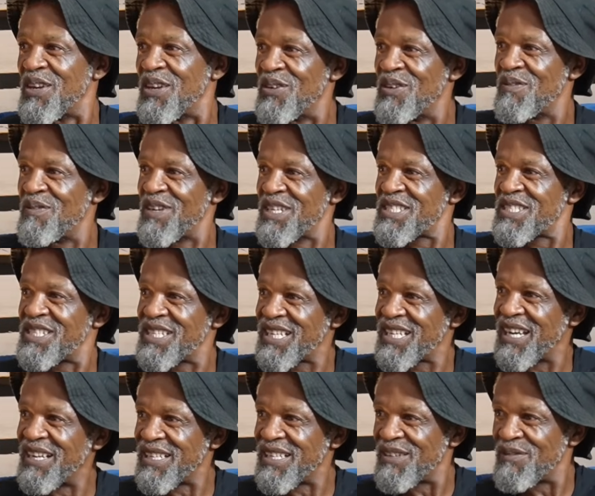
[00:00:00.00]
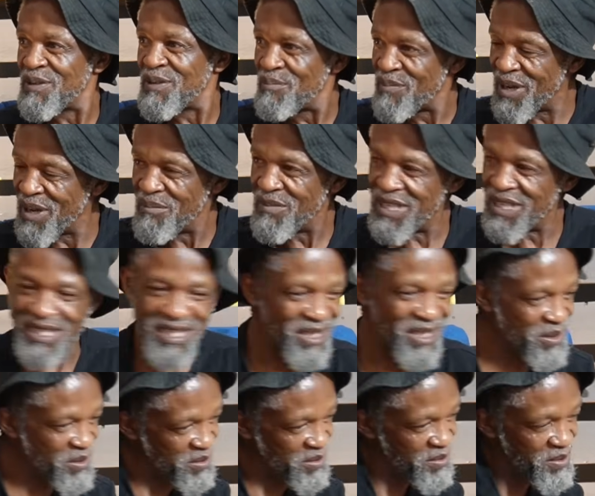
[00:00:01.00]
university can give him permission
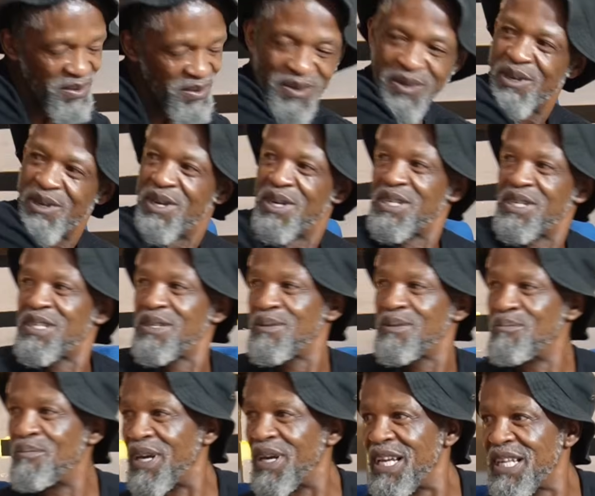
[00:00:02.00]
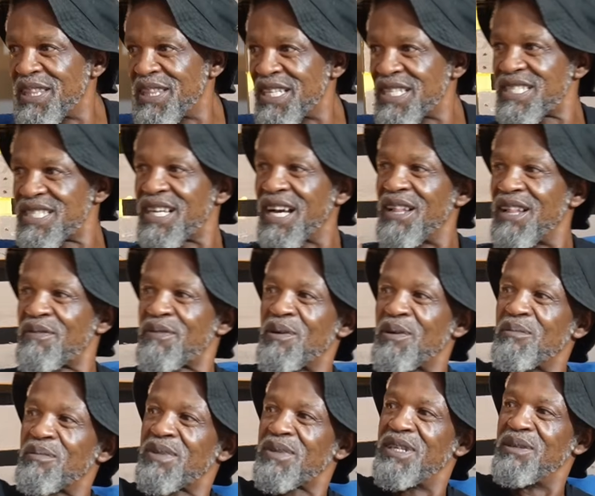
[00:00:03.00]
to bring the skull from
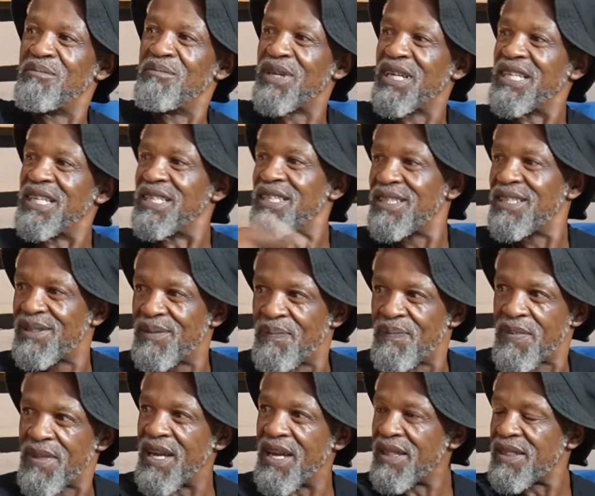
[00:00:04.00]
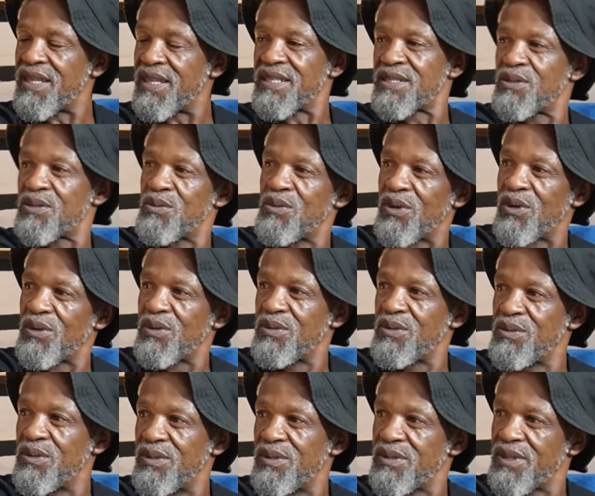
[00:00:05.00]
Kimberley at this
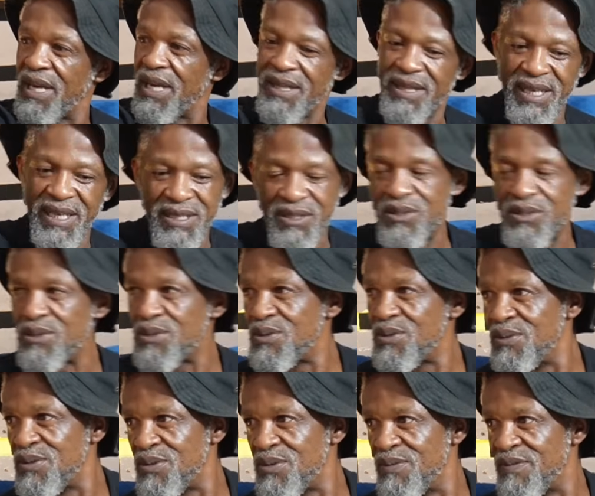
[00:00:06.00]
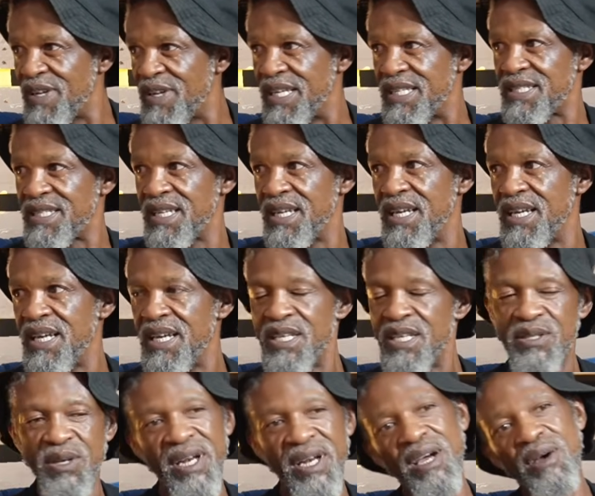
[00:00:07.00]
and then to Wits.
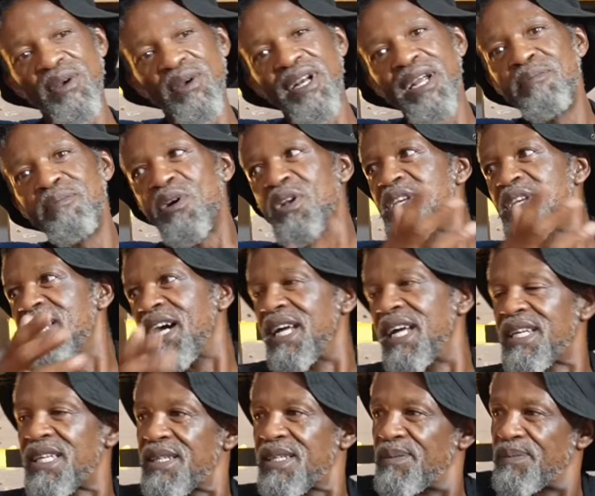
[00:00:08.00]
So now Raymond Dad